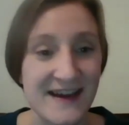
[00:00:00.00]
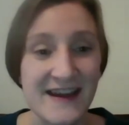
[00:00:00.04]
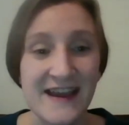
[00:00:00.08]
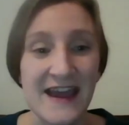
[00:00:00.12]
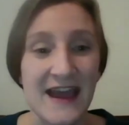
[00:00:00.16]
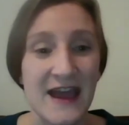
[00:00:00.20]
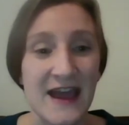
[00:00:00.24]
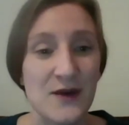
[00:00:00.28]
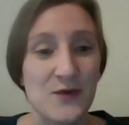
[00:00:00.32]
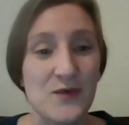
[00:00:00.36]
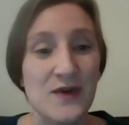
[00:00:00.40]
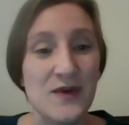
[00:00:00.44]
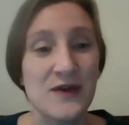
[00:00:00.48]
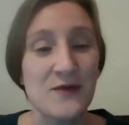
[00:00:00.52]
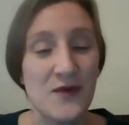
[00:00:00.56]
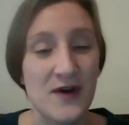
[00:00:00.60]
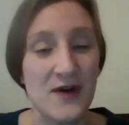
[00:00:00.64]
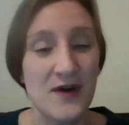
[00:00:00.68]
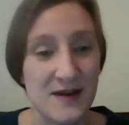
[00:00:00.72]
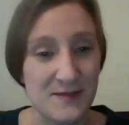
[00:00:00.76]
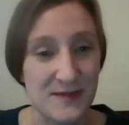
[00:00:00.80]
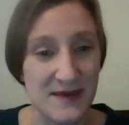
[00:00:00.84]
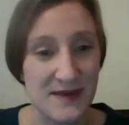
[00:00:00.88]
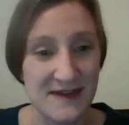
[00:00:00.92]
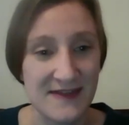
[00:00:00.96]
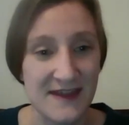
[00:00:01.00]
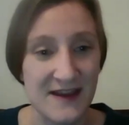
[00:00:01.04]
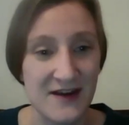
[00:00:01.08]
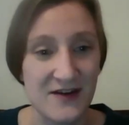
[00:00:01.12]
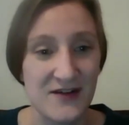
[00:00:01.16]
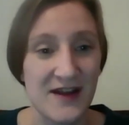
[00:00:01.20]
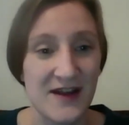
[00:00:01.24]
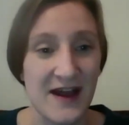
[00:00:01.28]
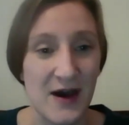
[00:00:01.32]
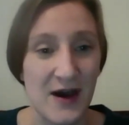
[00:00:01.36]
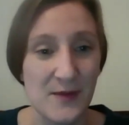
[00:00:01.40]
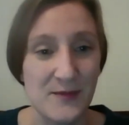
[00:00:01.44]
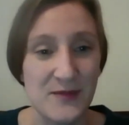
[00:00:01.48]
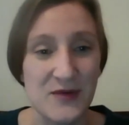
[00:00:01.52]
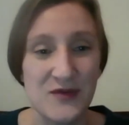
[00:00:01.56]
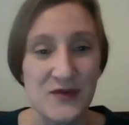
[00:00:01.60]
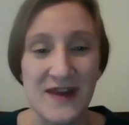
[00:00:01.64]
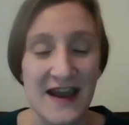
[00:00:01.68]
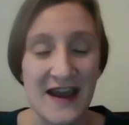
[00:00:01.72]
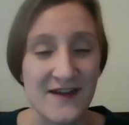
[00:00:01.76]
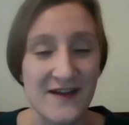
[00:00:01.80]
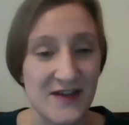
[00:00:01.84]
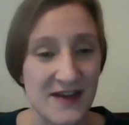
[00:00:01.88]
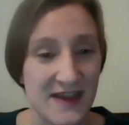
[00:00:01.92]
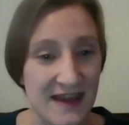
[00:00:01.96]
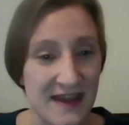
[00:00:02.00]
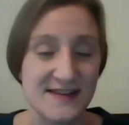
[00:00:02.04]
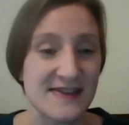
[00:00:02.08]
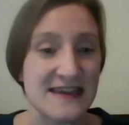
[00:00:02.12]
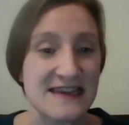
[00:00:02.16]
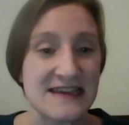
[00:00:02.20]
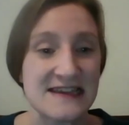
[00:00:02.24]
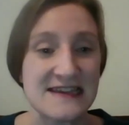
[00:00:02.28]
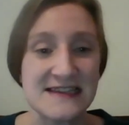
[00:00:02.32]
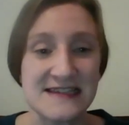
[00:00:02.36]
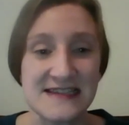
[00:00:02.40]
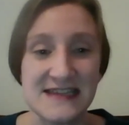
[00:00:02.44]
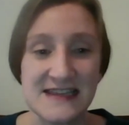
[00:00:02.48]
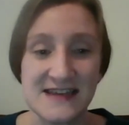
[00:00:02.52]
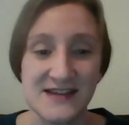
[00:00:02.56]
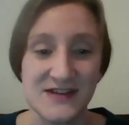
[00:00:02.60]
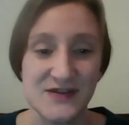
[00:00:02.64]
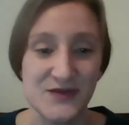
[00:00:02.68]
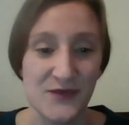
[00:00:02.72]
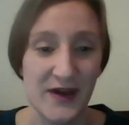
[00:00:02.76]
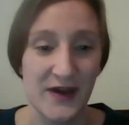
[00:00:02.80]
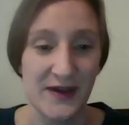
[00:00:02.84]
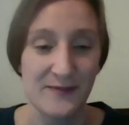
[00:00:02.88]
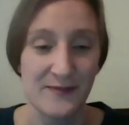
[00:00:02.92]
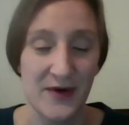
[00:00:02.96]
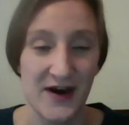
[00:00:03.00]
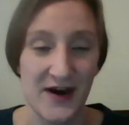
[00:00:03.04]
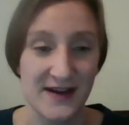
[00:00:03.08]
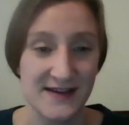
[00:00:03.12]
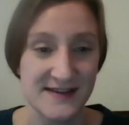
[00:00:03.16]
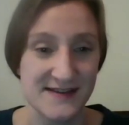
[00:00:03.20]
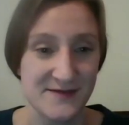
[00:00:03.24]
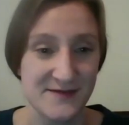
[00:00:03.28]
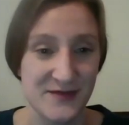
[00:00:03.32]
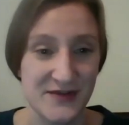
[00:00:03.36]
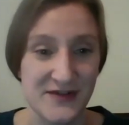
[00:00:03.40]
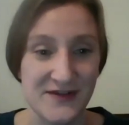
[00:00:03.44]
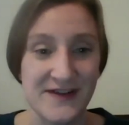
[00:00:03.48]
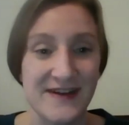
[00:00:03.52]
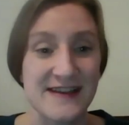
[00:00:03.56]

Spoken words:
And we want to be there to help you navigate the easiest way possible.